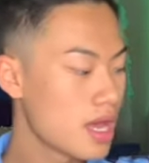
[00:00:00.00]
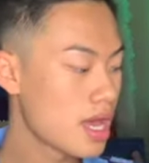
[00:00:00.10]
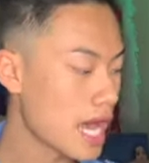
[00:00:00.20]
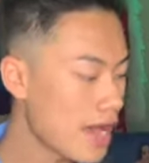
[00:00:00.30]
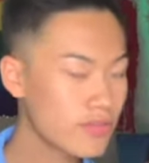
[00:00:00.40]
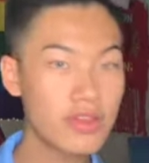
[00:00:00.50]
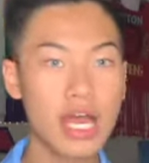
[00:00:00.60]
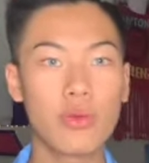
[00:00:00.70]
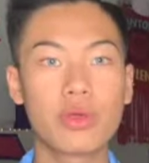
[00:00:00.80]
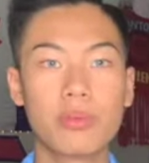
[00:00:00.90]
After
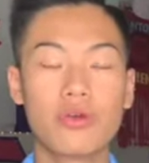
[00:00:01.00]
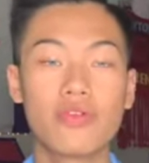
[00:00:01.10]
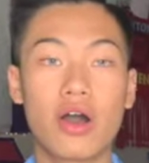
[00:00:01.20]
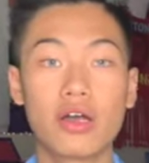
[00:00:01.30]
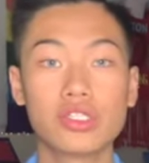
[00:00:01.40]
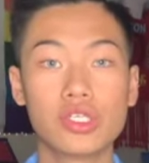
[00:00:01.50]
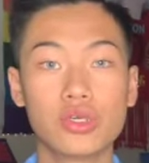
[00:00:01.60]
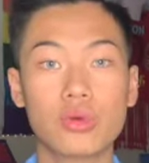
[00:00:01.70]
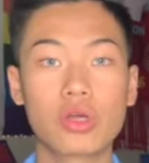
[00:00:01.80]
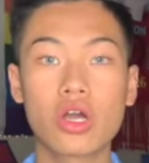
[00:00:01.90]
that, we move on
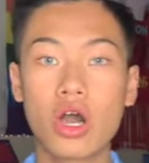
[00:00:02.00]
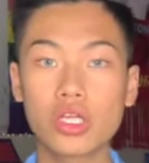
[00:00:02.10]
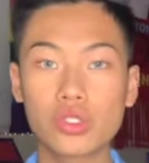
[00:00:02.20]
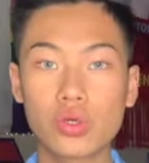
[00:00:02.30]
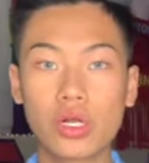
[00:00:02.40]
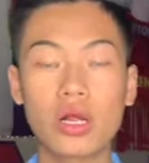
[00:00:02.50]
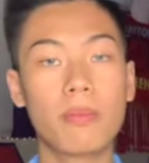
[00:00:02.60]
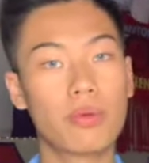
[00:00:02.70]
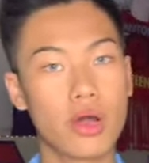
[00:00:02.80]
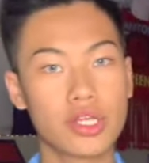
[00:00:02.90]
to contour,
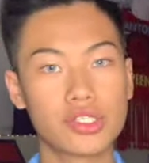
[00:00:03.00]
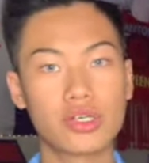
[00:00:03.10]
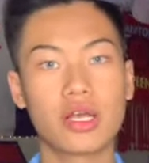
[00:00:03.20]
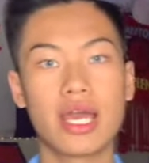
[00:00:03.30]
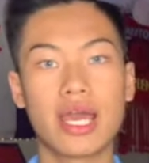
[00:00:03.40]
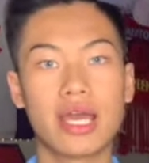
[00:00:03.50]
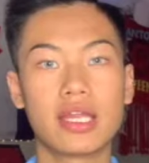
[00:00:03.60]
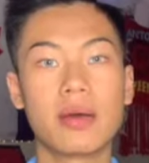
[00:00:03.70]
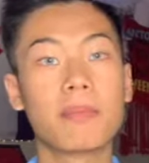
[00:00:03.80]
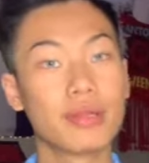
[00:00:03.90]
bronzer,
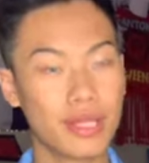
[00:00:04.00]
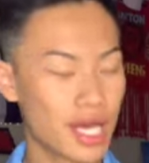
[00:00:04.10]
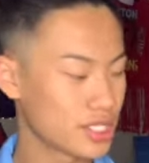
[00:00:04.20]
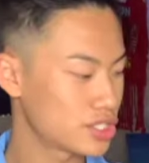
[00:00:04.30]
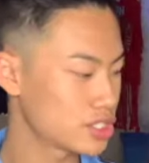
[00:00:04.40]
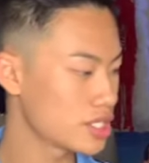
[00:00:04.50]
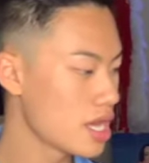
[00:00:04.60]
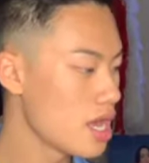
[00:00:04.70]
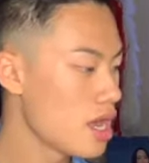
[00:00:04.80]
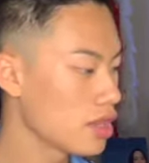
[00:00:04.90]
and blush.
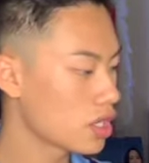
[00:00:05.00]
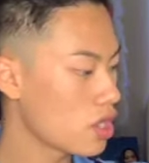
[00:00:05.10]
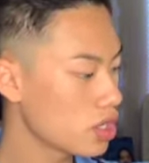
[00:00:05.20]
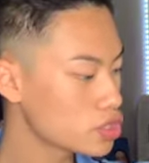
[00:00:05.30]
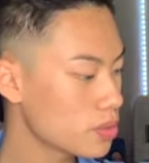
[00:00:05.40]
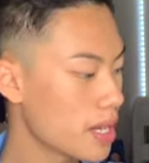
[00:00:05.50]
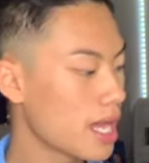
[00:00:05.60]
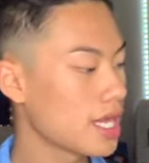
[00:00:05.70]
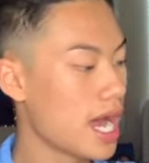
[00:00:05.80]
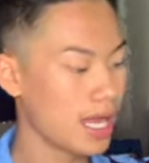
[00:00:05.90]
The contour
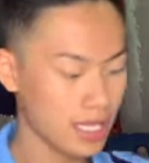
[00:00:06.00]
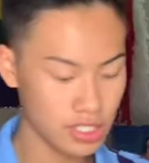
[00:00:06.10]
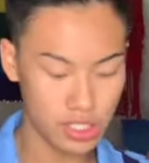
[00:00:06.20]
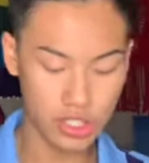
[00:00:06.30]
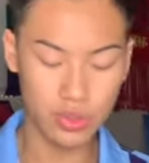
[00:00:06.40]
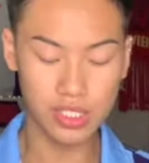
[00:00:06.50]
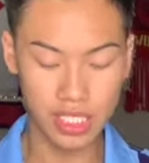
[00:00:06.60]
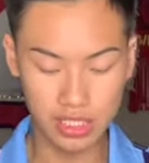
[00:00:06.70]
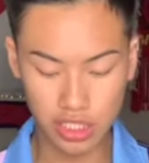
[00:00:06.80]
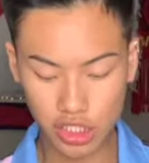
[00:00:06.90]
palette I like to use
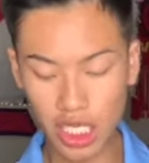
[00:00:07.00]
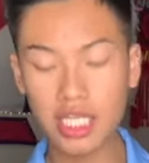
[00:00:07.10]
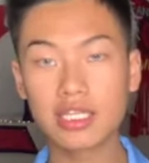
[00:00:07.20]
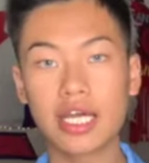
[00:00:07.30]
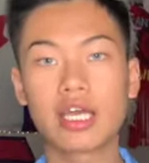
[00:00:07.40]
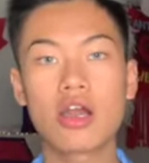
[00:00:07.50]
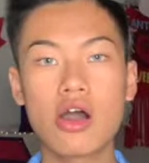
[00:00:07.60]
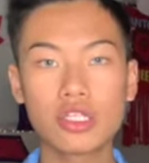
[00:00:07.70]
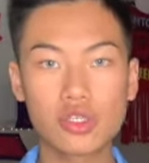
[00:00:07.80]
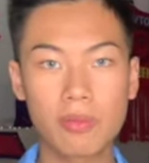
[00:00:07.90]
is the Shade and Light
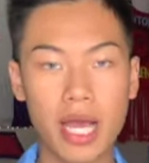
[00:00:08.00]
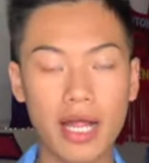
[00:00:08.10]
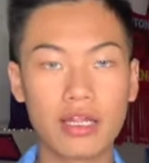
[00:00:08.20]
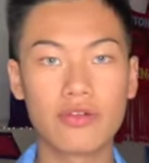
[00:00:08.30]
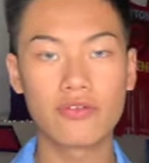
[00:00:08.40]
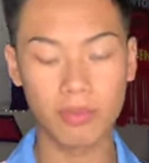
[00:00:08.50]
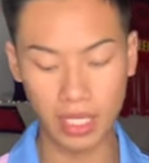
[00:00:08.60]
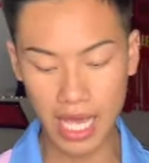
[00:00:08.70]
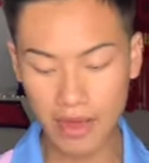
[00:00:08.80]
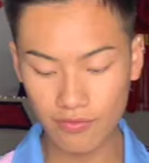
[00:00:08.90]
Contour Palette from
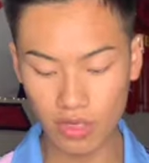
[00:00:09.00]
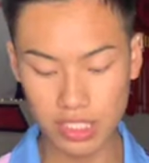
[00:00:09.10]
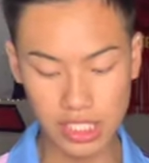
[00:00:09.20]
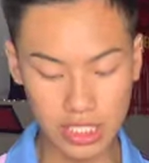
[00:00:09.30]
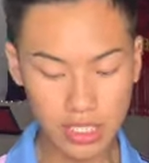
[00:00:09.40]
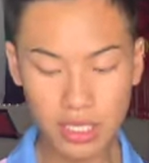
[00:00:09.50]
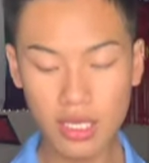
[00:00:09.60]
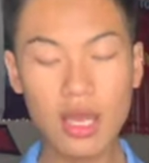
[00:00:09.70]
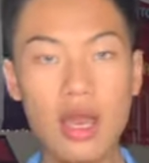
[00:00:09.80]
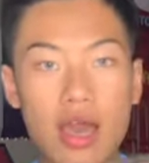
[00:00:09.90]
Kat Von D.
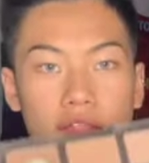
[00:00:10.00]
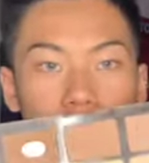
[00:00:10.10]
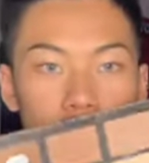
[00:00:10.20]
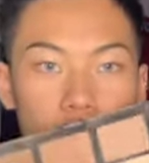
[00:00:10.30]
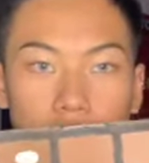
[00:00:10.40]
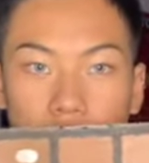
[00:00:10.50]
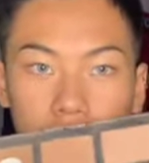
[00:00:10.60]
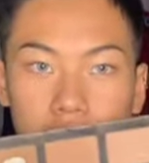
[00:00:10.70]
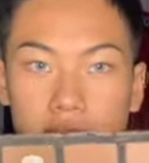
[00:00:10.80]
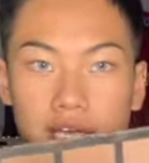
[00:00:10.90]
This is what it
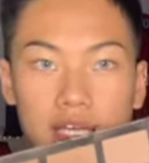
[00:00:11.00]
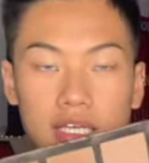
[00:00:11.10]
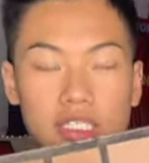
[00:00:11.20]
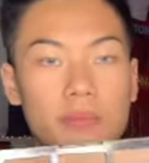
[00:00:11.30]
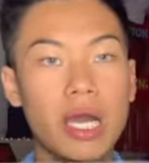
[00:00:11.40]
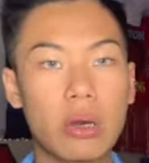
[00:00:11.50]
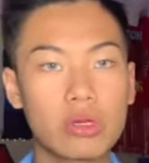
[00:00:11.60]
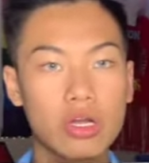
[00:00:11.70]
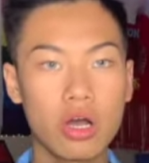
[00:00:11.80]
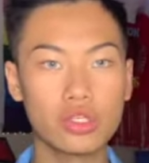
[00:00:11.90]
looks like. It's a
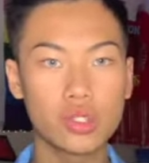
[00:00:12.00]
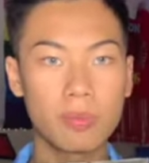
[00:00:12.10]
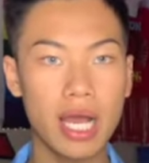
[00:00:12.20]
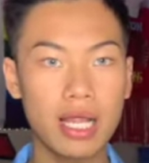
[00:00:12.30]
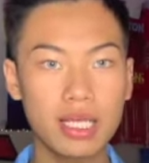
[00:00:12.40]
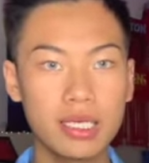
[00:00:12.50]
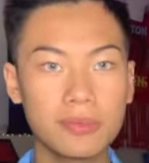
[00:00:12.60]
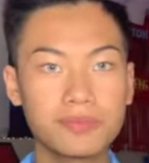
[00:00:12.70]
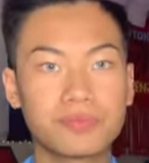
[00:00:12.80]
powder contour palette.